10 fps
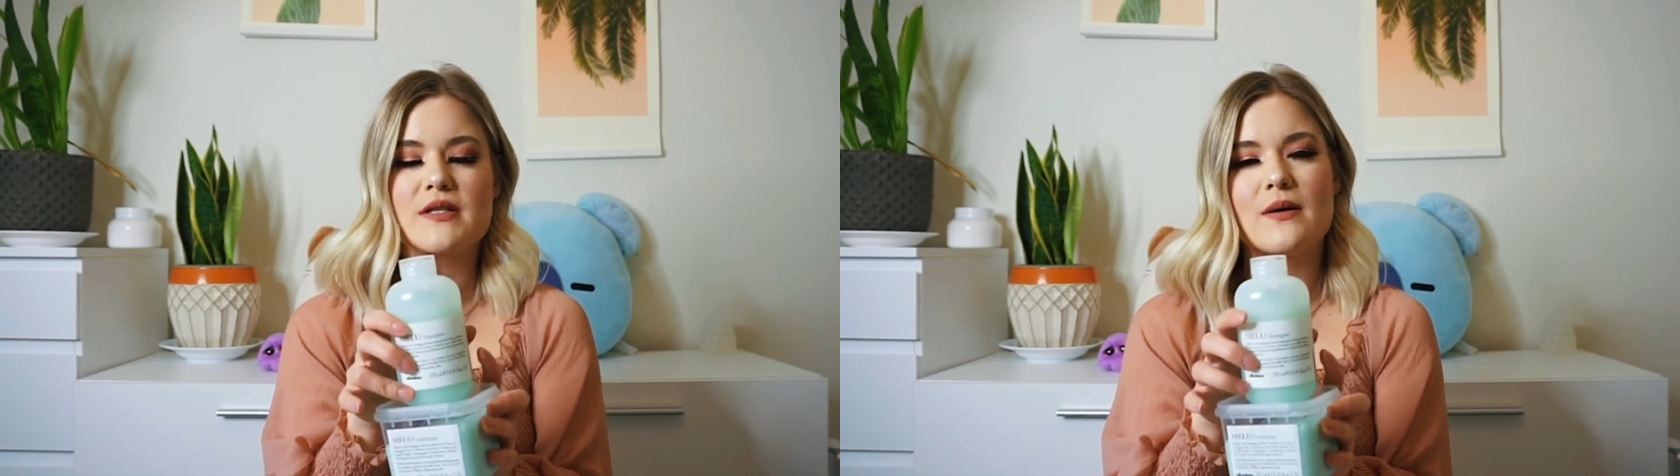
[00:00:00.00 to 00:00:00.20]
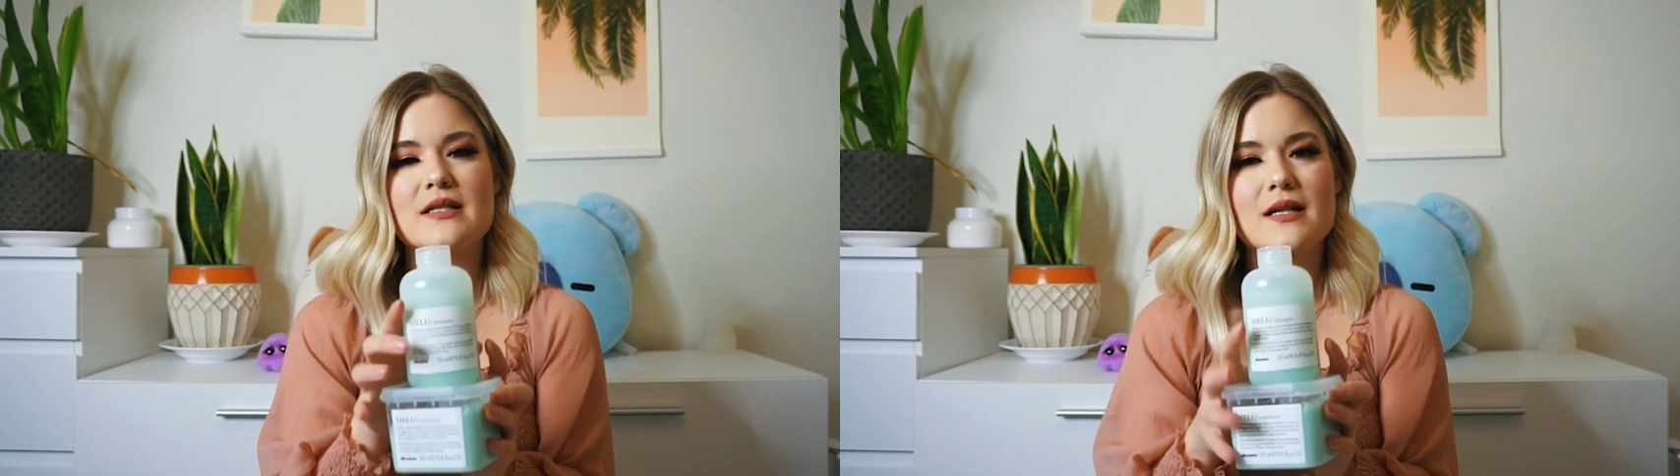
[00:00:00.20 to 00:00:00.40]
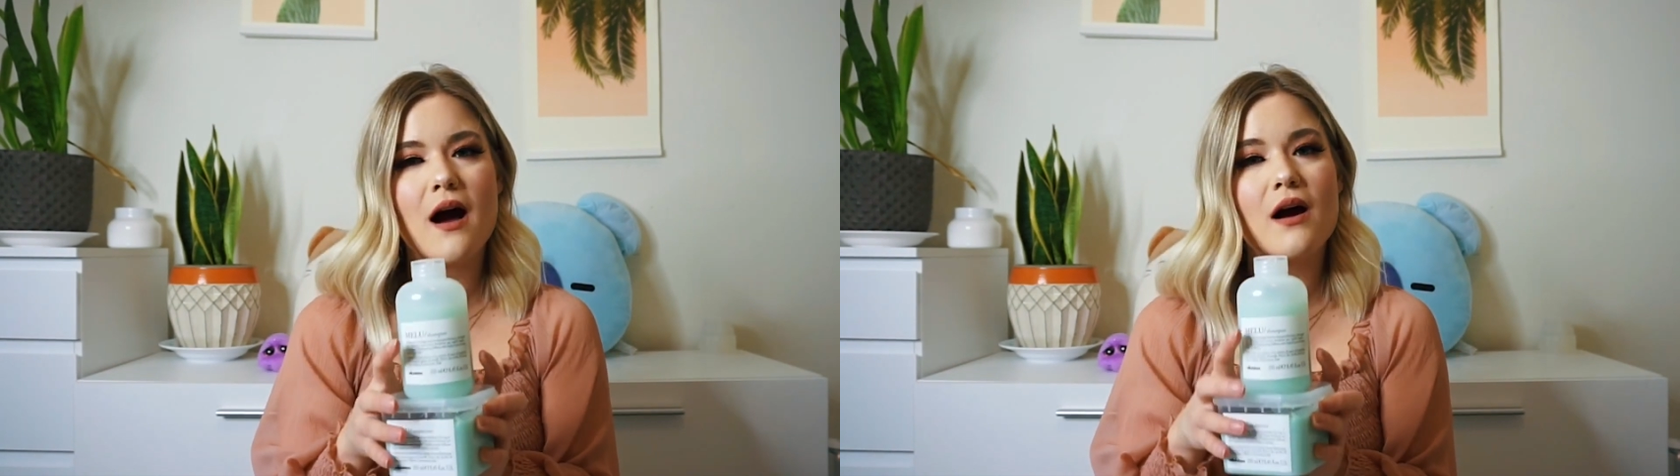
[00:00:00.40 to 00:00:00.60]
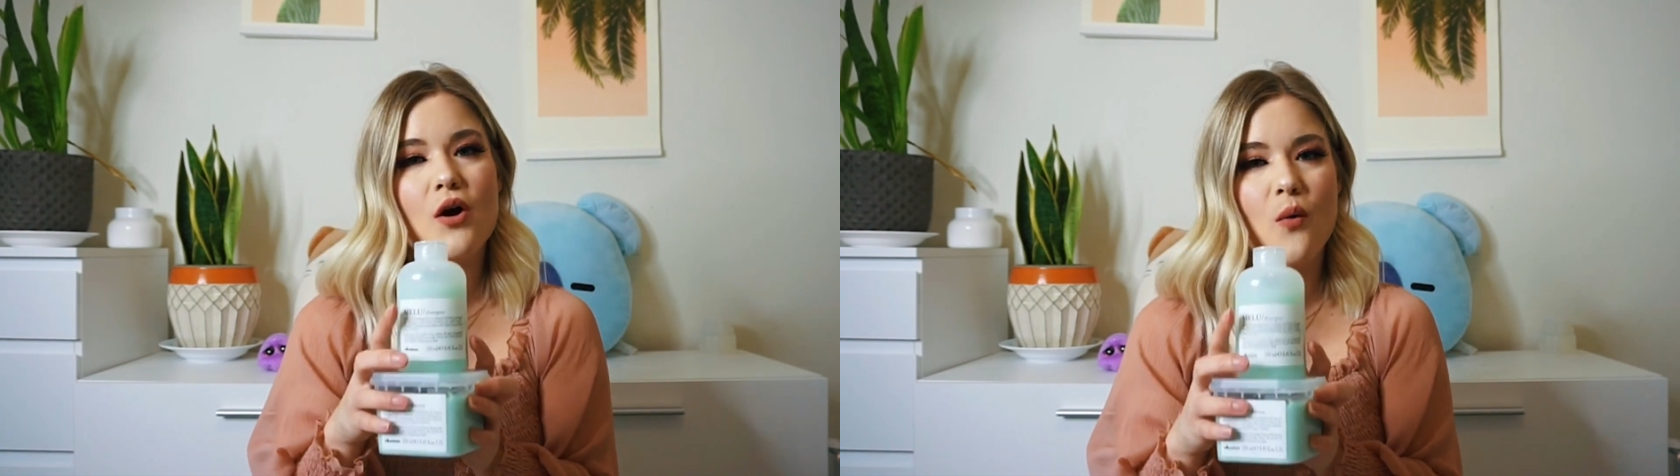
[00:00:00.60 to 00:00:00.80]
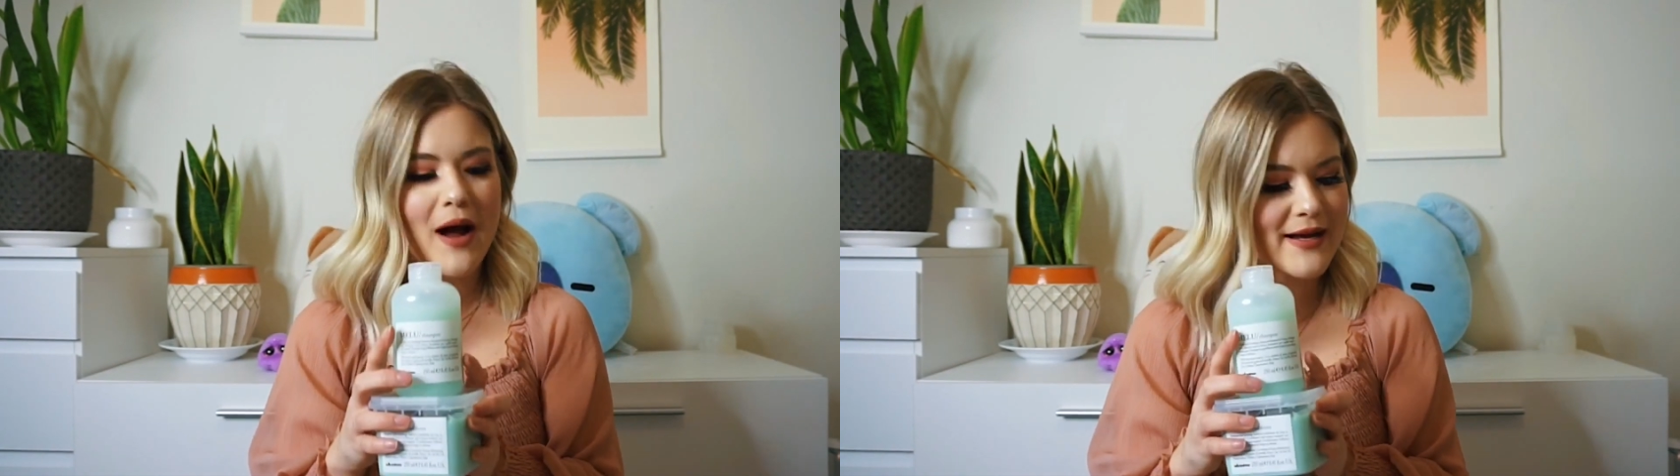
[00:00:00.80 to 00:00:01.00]
So it's not
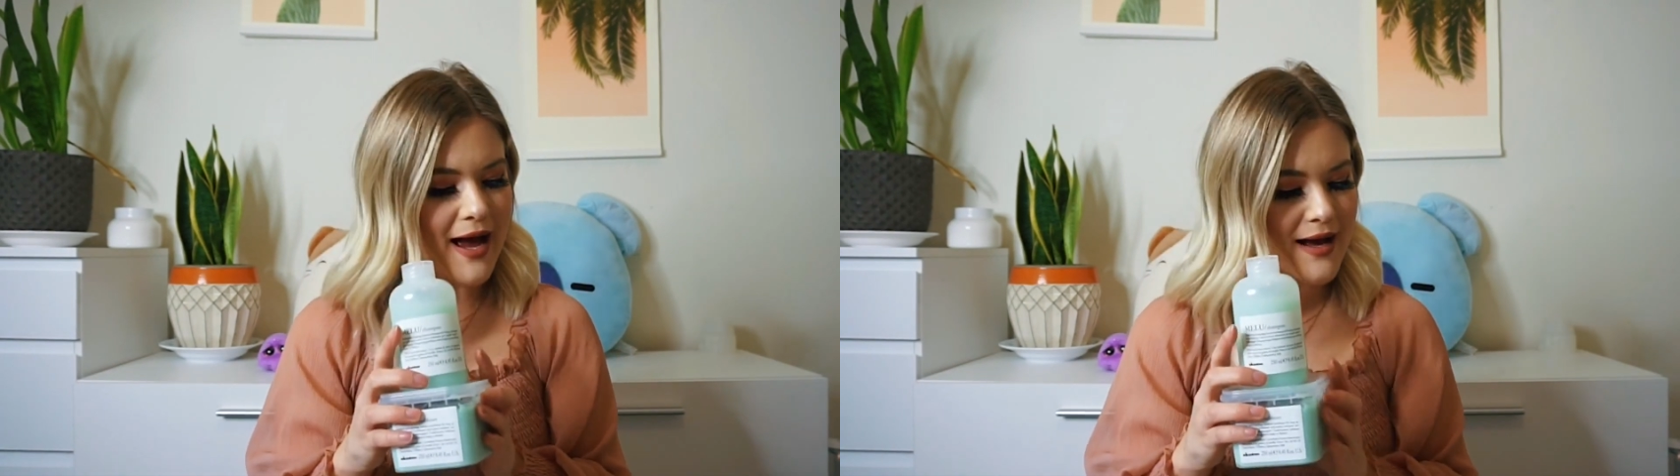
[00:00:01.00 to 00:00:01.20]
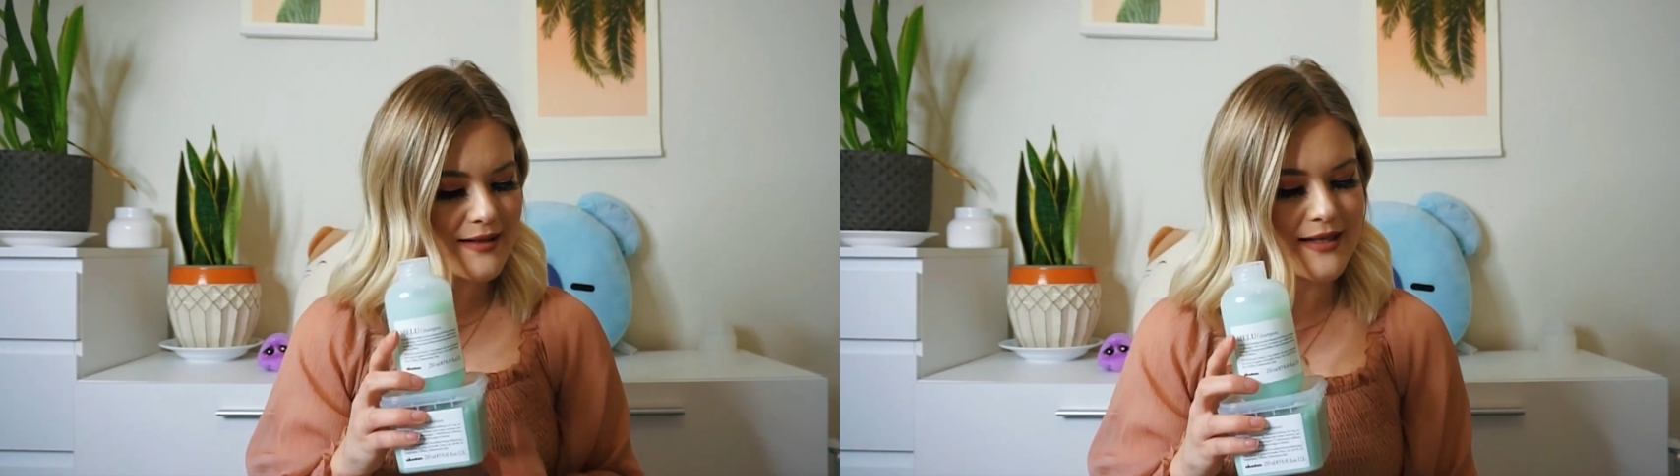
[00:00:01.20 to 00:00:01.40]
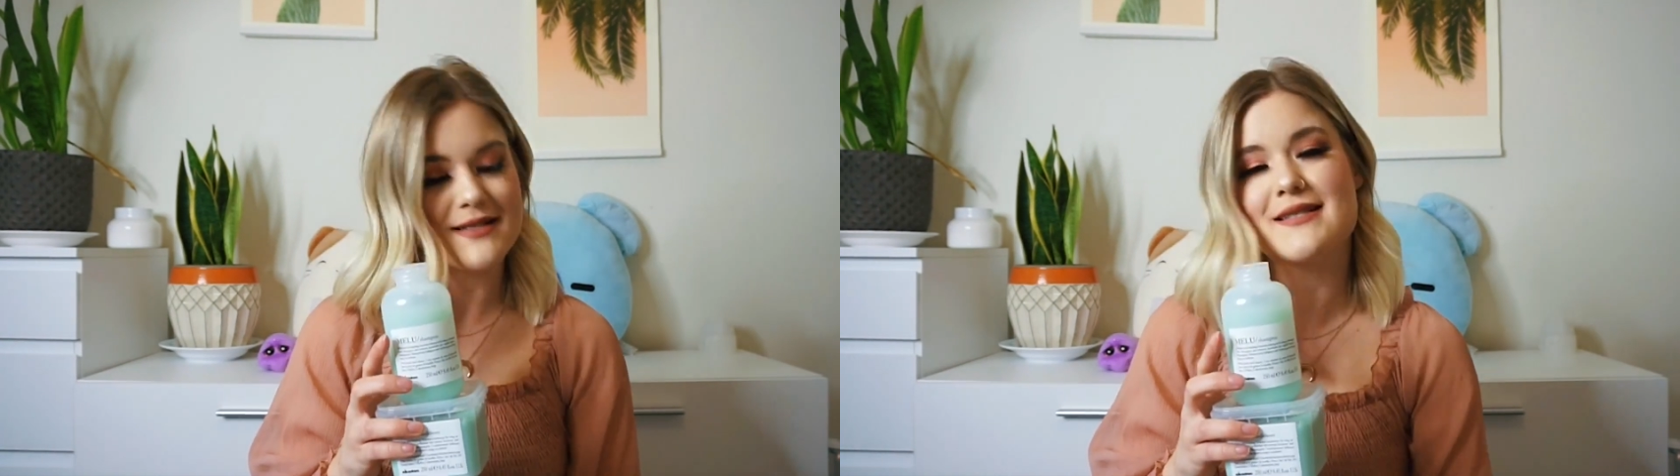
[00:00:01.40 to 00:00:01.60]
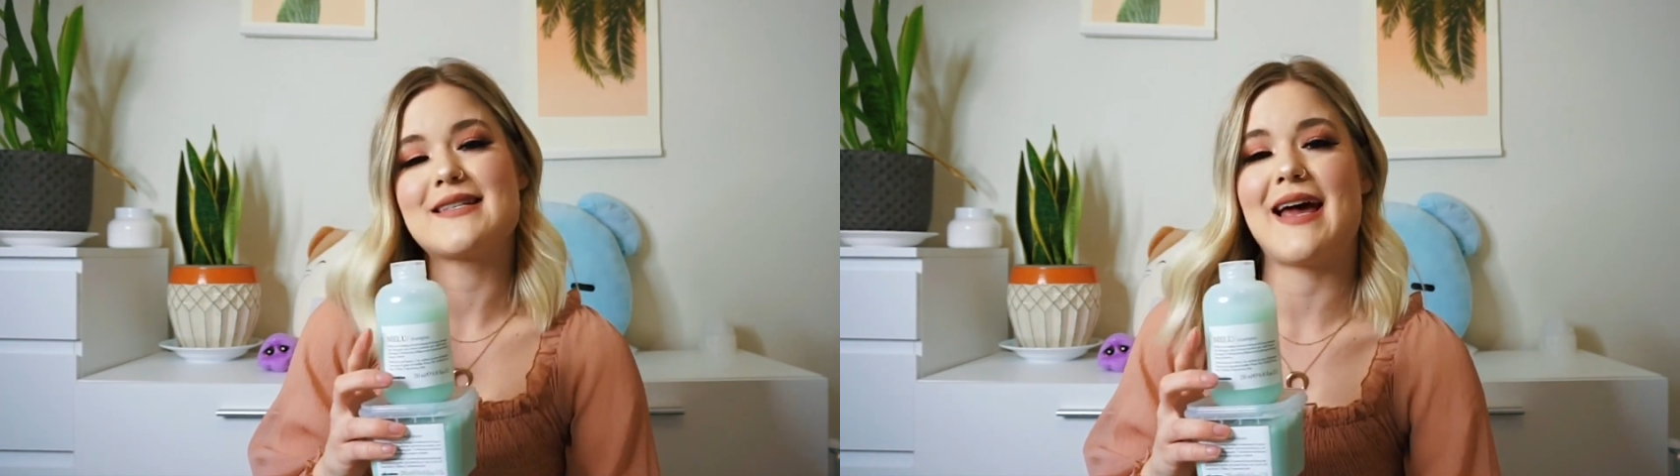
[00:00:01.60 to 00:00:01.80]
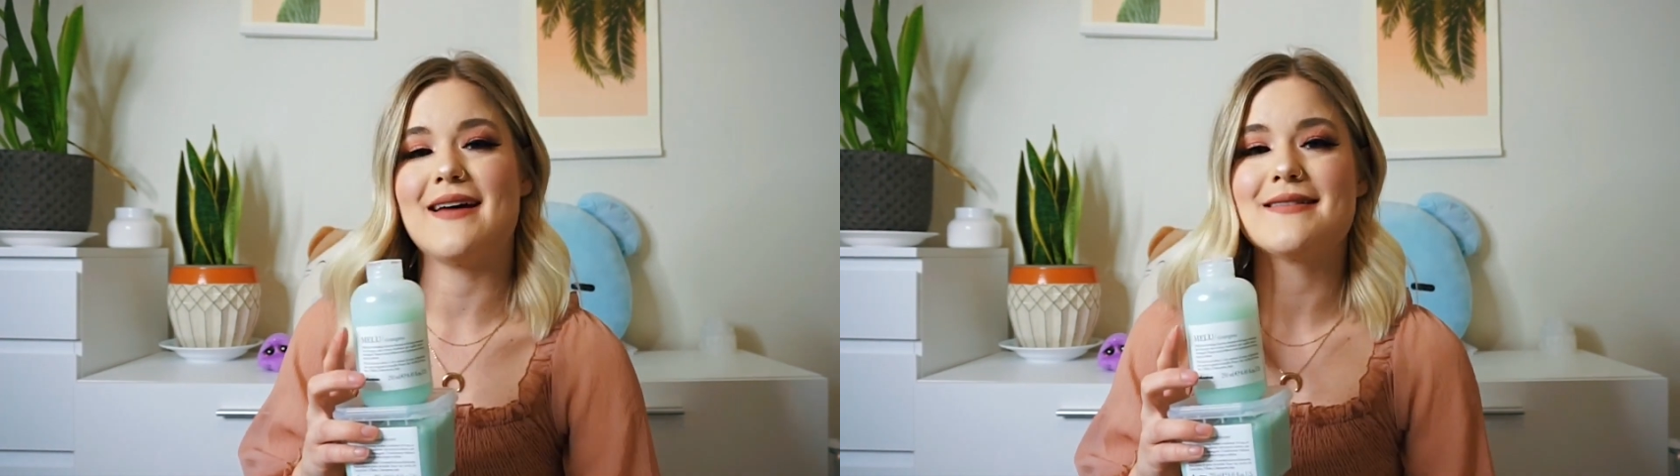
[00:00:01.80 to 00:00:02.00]
quite as
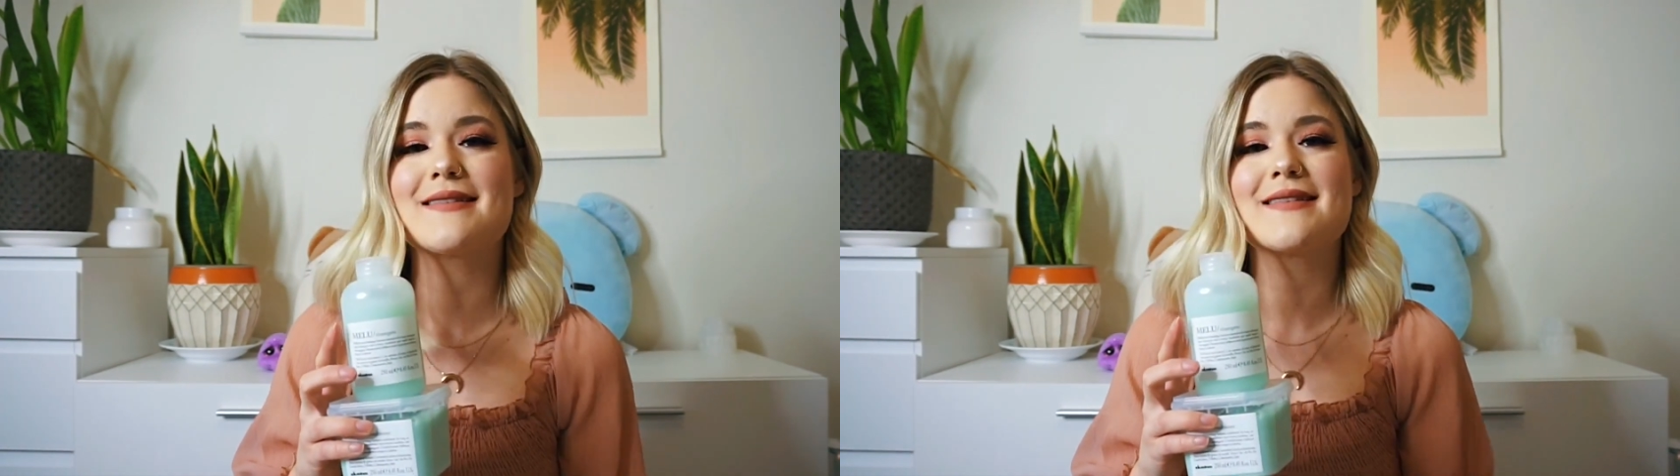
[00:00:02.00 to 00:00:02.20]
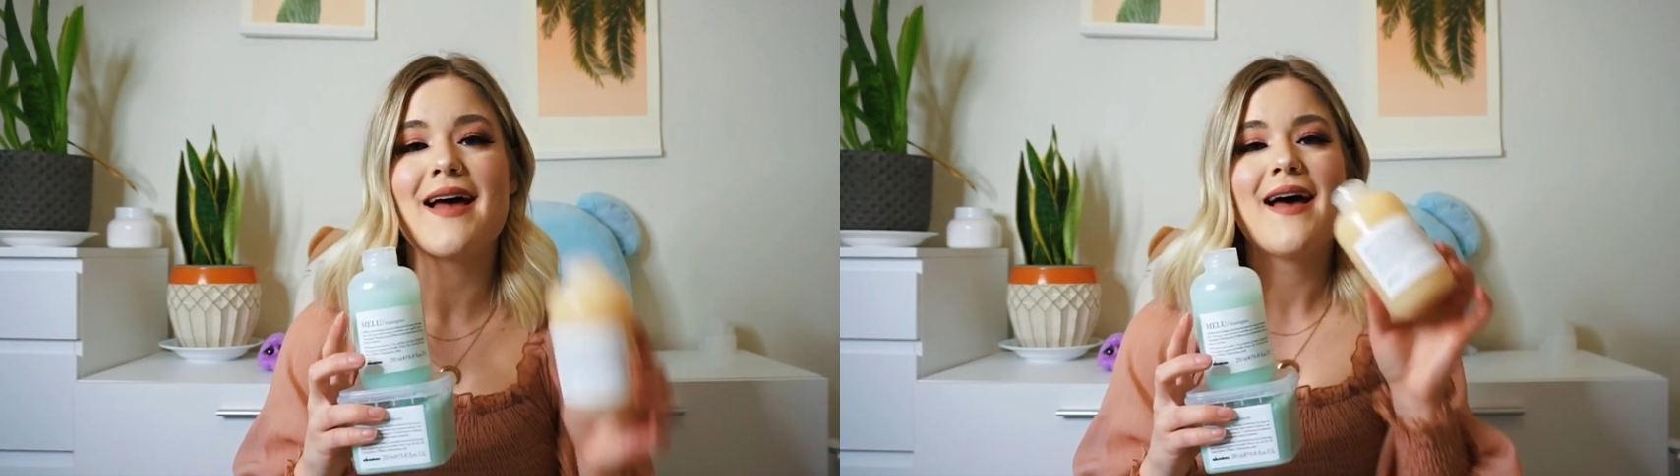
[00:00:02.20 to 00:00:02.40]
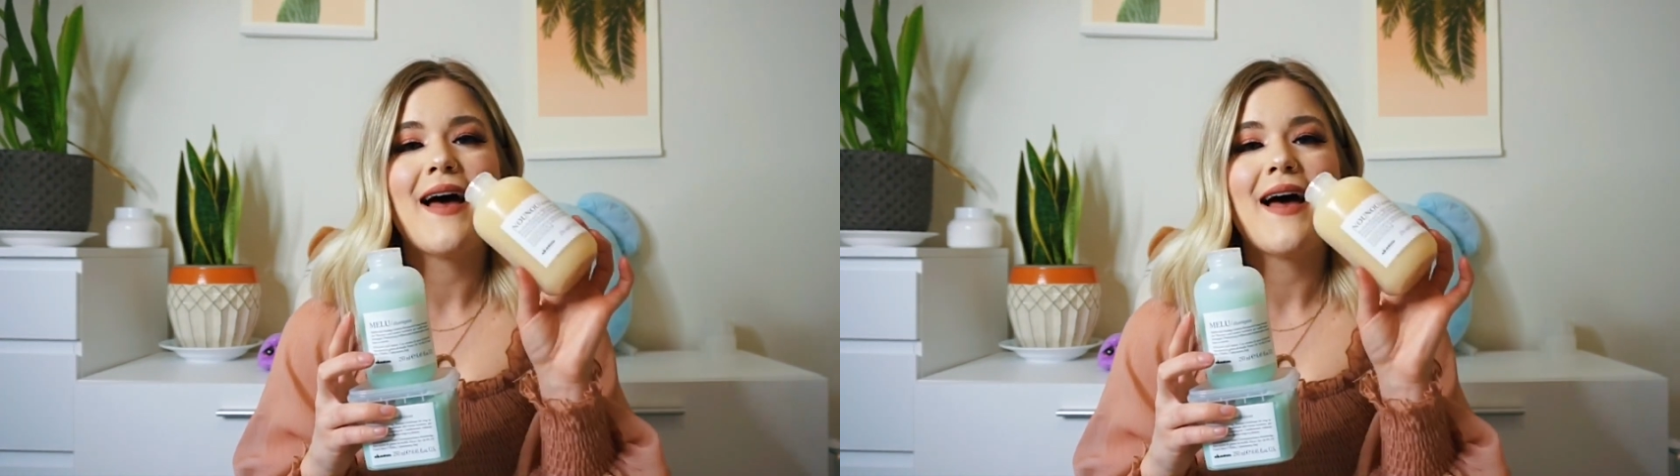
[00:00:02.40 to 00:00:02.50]
intense